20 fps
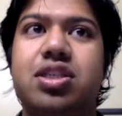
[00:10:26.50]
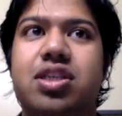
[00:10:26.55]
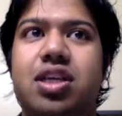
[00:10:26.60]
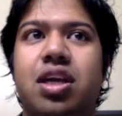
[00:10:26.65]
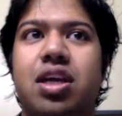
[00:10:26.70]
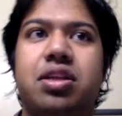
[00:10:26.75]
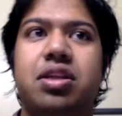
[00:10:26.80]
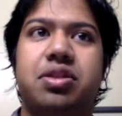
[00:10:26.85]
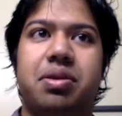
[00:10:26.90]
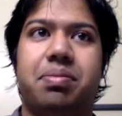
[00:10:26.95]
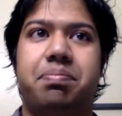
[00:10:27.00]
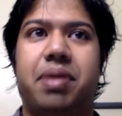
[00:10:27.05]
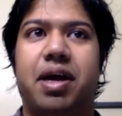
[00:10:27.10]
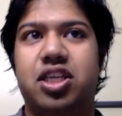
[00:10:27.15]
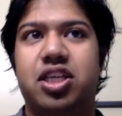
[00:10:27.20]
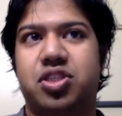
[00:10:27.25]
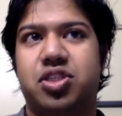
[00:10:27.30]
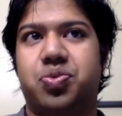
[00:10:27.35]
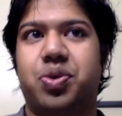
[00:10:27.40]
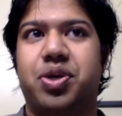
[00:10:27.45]
say the
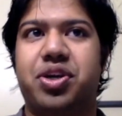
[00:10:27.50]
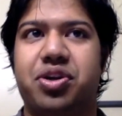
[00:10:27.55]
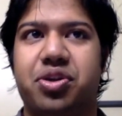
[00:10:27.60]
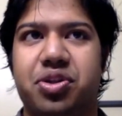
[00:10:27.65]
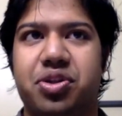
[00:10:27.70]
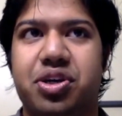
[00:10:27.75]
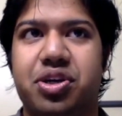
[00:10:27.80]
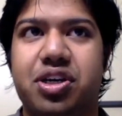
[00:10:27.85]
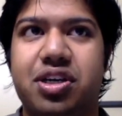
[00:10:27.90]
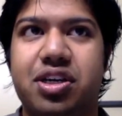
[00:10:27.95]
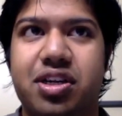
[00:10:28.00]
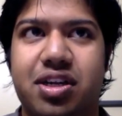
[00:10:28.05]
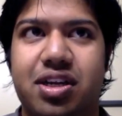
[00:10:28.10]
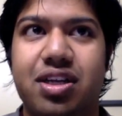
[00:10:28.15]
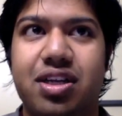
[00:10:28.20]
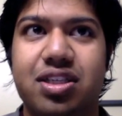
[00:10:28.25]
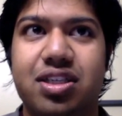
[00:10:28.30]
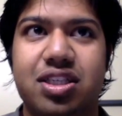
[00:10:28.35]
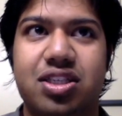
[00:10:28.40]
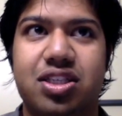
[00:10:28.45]
best way to learn
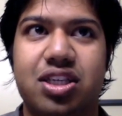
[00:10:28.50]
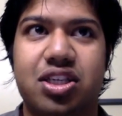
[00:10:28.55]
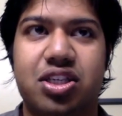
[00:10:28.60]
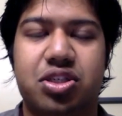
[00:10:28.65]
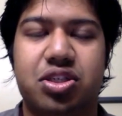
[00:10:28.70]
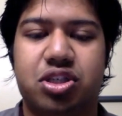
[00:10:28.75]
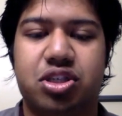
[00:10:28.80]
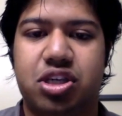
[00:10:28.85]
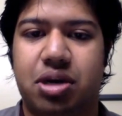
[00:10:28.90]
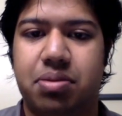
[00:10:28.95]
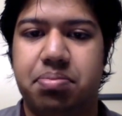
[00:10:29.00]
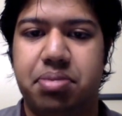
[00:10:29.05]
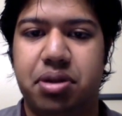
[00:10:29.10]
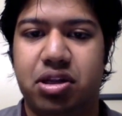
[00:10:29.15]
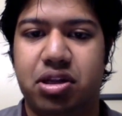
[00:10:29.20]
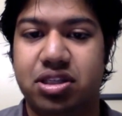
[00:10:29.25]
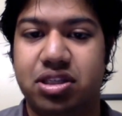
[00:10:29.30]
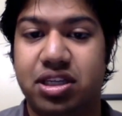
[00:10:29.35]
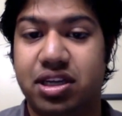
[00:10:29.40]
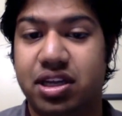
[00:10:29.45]
is just to start
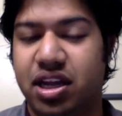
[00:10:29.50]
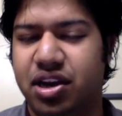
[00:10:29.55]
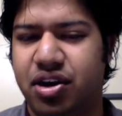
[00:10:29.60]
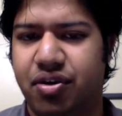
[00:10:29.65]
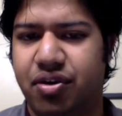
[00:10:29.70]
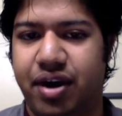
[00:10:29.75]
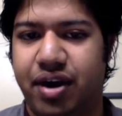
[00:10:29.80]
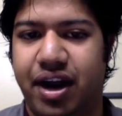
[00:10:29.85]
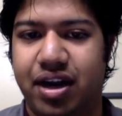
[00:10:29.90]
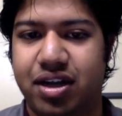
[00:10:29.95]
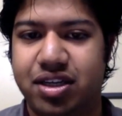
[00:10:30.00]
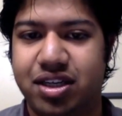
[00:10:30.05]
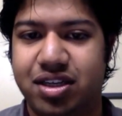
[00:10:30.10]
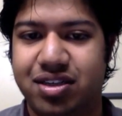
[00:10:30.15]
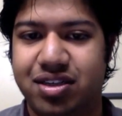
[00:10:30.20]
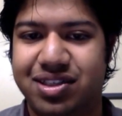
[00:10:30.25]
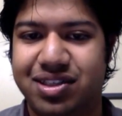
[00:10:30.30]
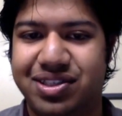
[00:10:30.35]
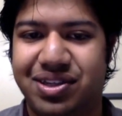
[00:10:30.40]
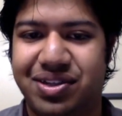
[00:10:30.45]
building and interacting
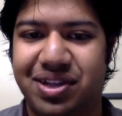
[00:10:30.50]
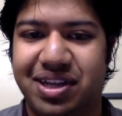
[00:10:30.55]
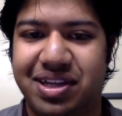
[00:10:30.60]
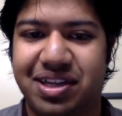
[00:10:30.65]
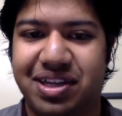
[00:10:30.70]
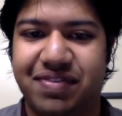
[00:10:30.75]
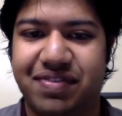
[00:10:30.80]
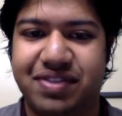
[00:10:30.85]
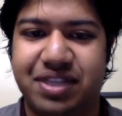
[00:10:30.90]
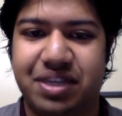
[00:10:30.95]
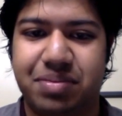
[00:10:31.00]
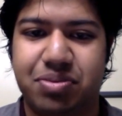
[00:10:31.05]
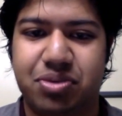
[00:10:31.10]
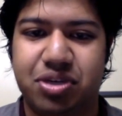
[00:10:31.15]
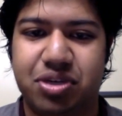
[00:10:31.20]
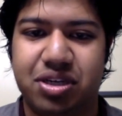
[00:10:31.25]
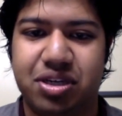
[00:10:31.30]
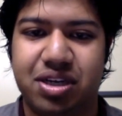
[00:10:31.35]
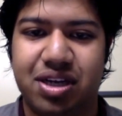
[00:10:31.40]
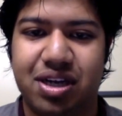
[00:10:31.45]
so like if
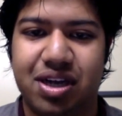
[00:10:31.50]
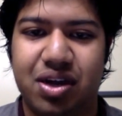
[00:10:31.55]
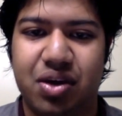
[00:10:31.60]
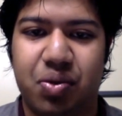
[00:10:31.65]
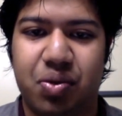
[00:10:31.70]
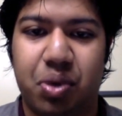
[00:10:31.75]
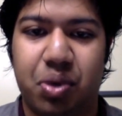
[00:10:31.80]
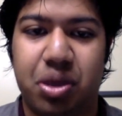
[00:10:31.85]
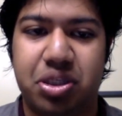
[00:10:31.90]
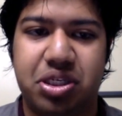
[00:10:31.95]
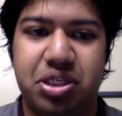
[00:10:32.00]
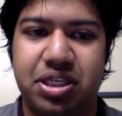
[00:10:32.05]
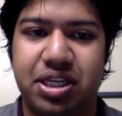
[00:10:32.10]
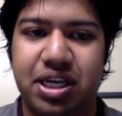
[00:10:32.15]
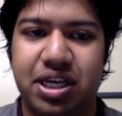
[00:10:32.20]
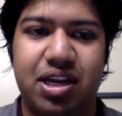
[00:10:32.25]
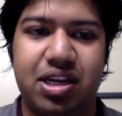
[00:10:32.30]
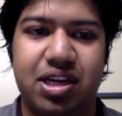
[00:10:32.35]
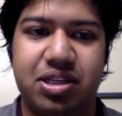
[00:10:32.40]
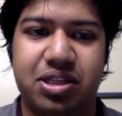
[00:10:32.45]
someone wants to
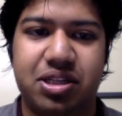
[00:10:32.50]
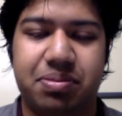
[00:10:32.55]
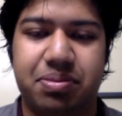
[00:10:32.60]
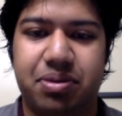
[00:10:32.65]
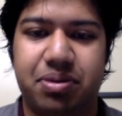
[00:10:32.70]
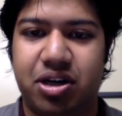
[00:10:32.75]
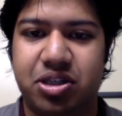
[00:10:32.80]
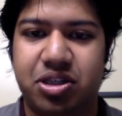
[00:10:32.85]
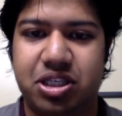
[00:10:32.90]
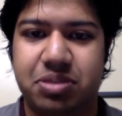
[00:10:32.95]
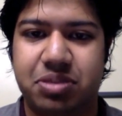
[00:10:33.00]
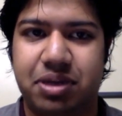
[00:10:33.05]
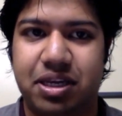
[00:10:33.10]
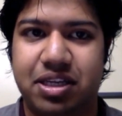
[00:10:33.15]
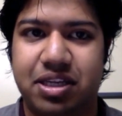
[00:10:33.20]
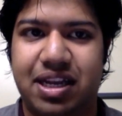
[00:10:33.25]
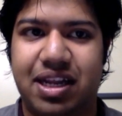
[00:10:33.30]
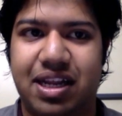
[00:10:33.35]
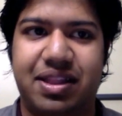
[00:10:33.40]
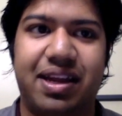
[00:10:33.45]
get into the blockchain
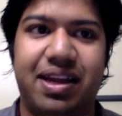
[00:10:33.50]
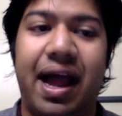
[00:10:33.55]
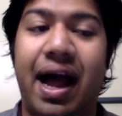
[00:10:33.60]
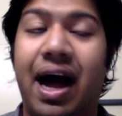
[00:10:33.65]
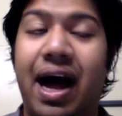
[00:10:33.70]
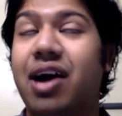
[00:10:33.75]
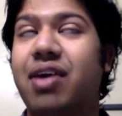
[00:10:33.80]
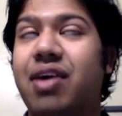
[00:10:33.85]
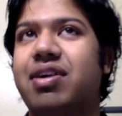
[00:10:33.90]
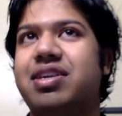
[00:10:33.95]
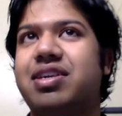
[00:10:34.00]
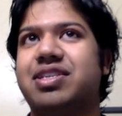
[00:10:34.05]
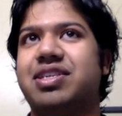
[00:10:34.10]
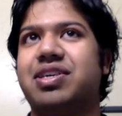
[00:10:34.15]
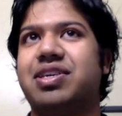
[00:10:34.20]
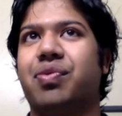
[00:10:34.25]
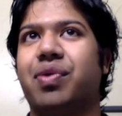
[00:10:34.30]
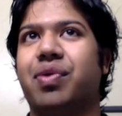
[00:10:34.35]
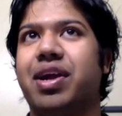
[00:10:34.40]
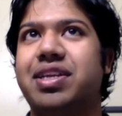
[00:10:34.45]
space and i think algorand is a
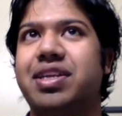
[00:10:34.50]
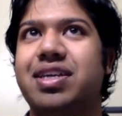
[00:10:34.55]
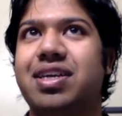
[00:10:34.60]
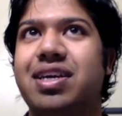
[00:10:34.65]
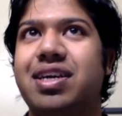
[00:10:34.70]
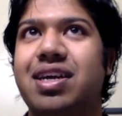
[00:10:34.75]
great